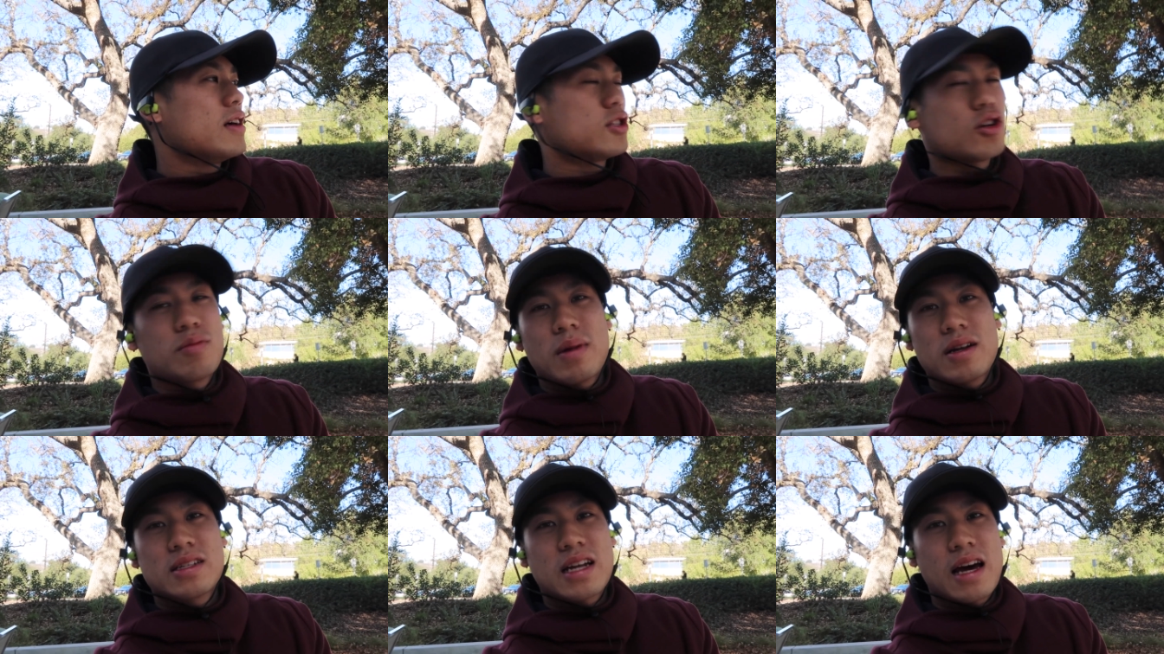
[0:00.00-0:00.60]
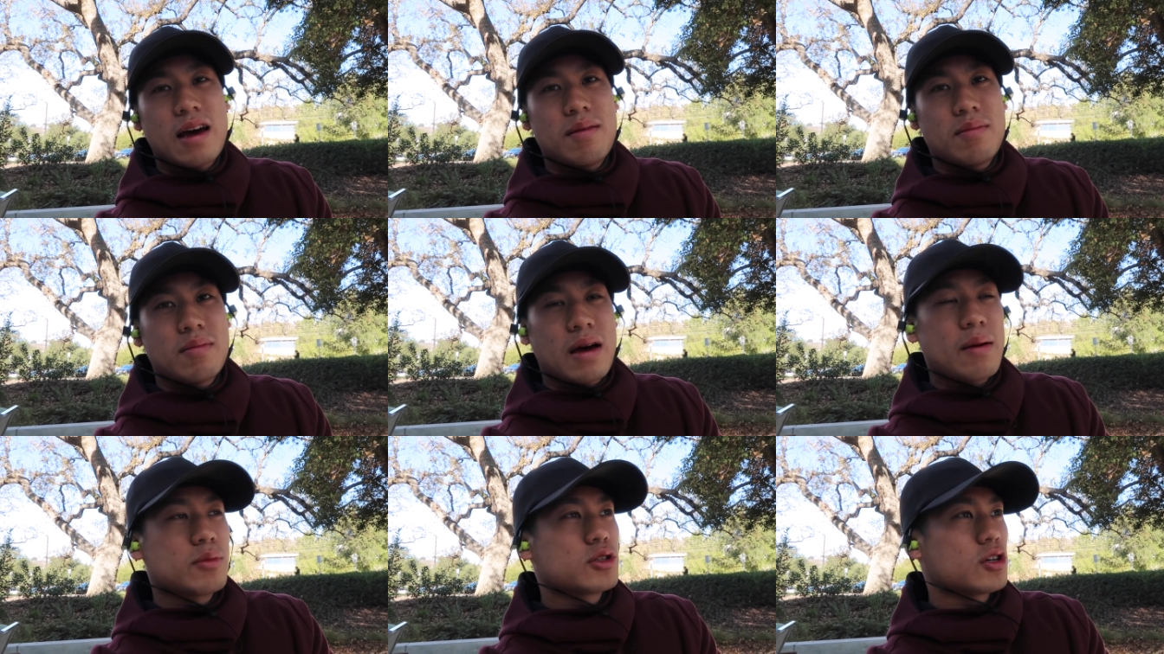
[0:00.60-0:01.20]
a certain amount of time.
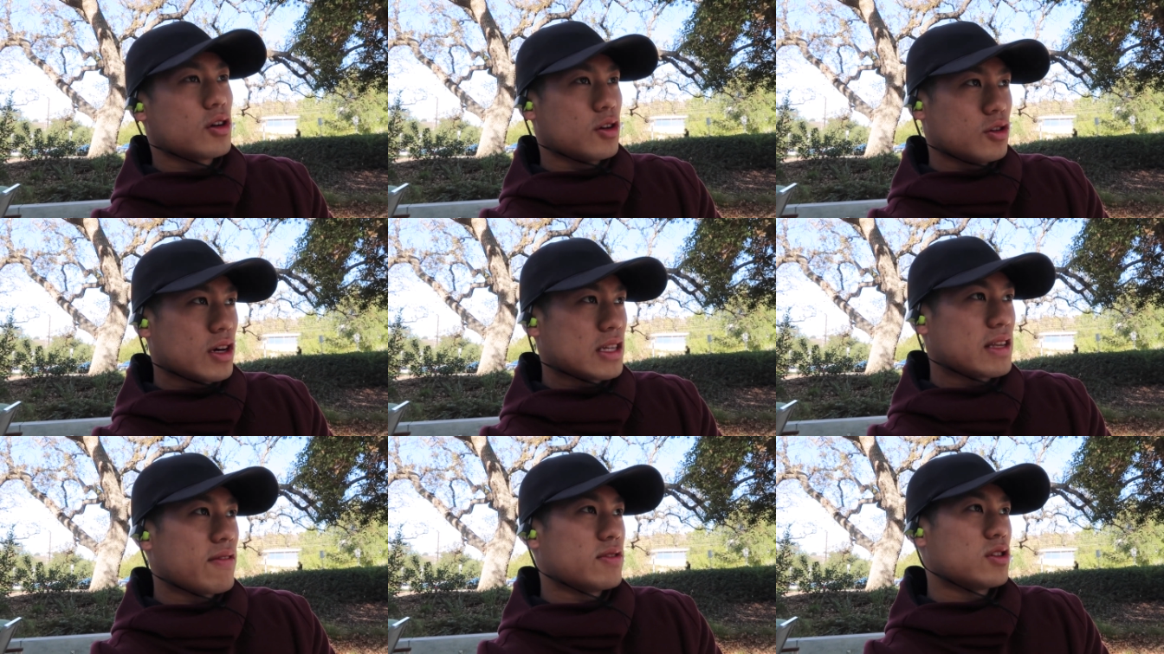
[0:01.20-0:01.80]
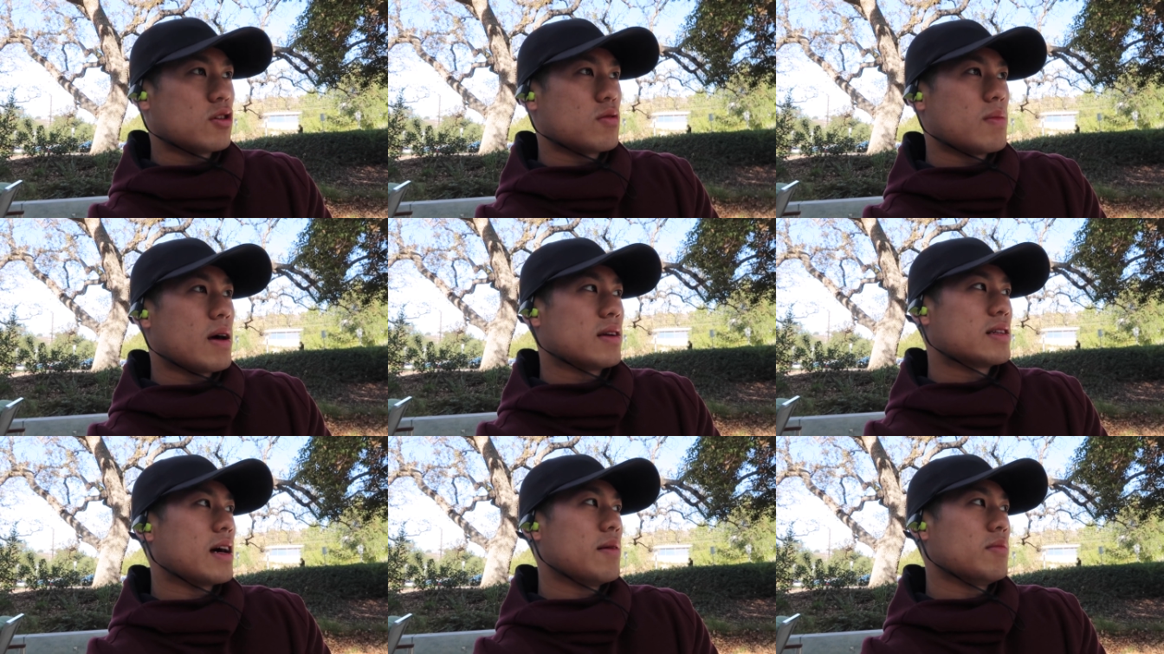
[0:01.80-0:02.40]
I'm sure you guys have a certain
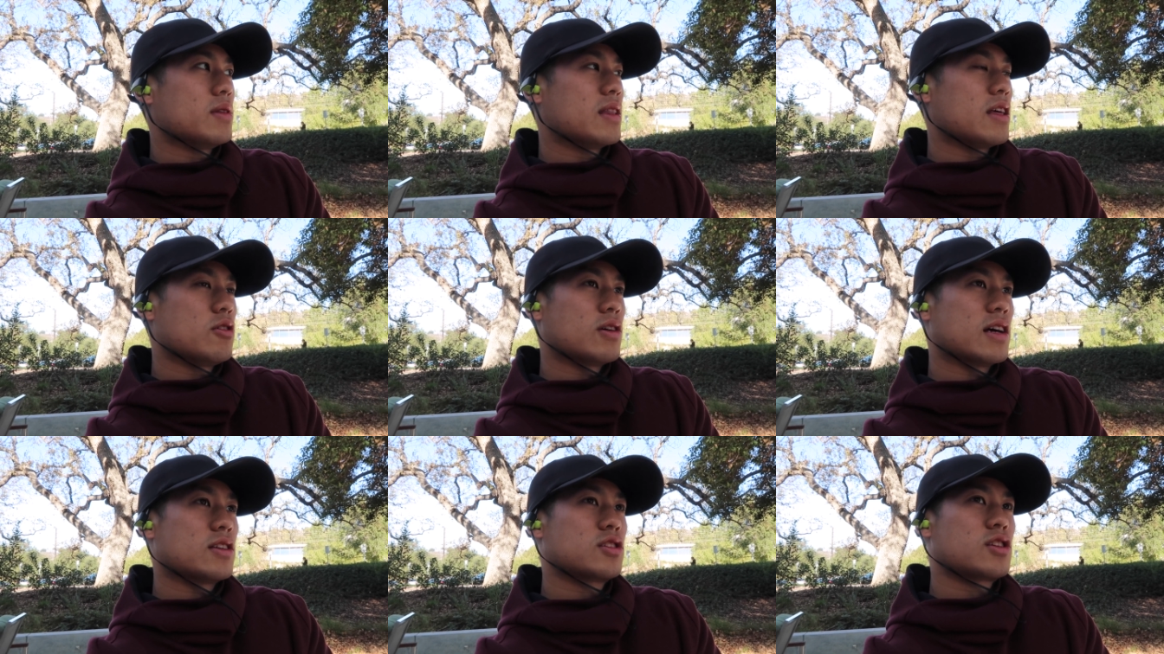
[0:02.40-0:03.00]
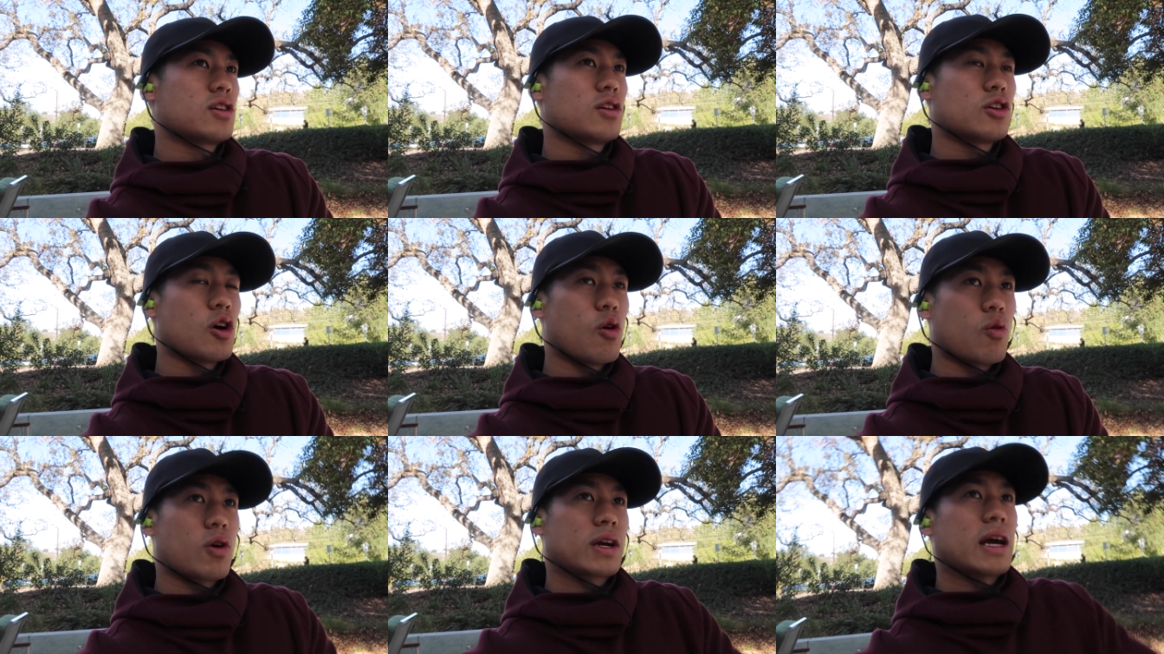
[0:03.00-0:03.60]
amount of time that you guys
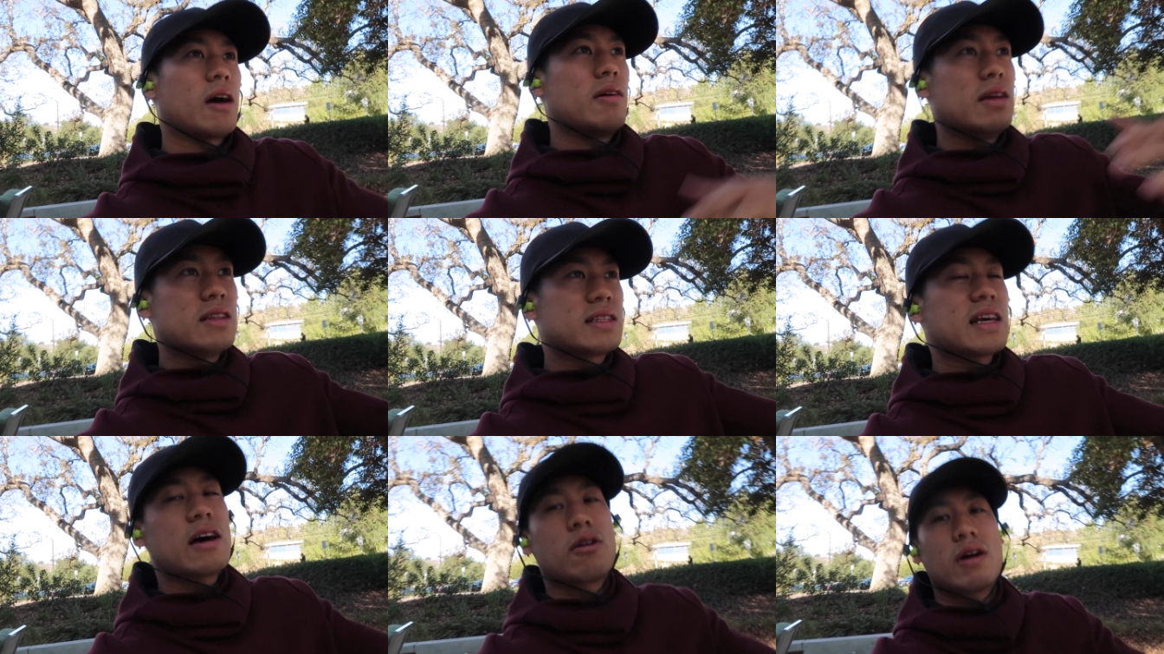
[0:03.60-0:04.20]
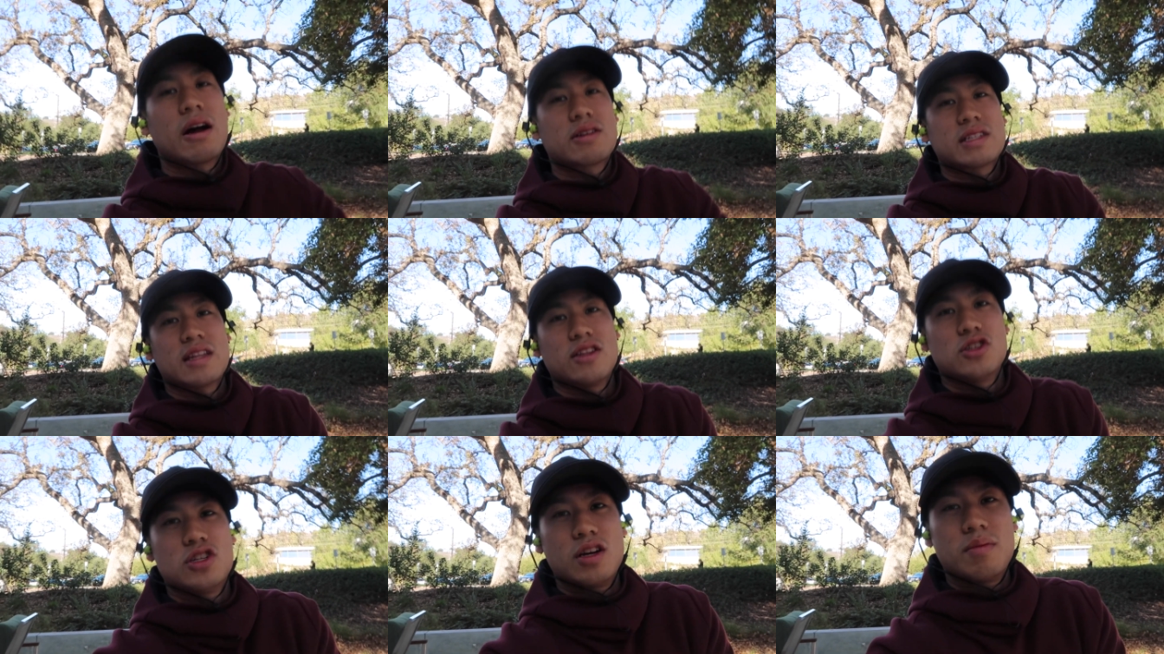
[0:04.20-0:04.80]
go work out inside or
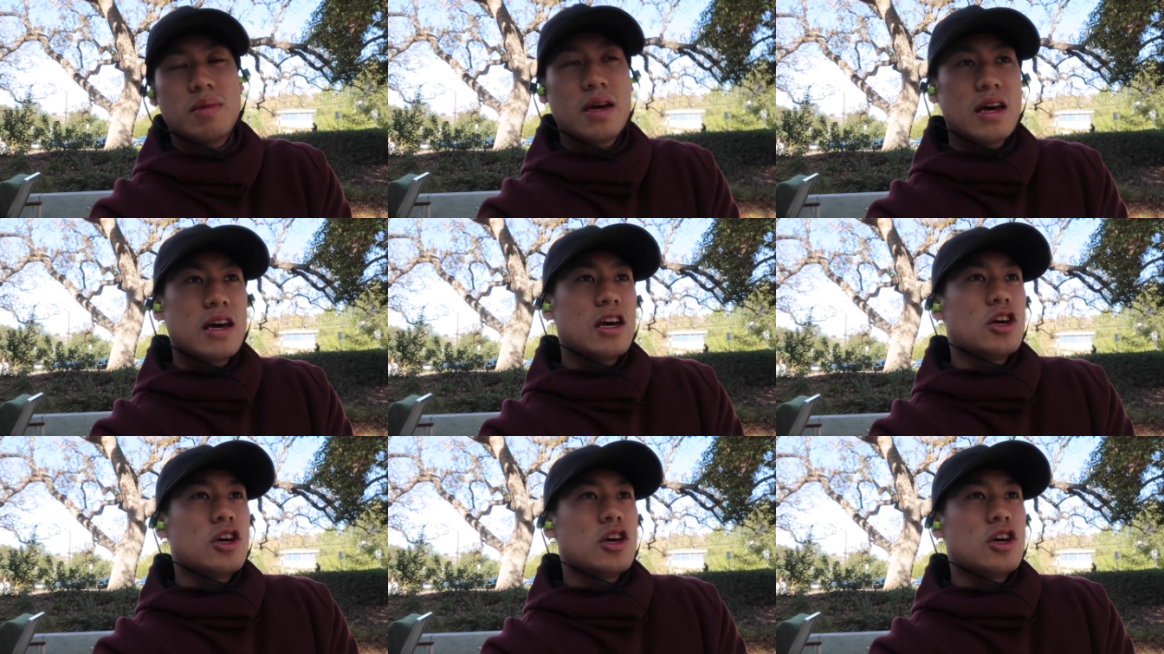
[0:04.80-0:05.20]
outside the gym.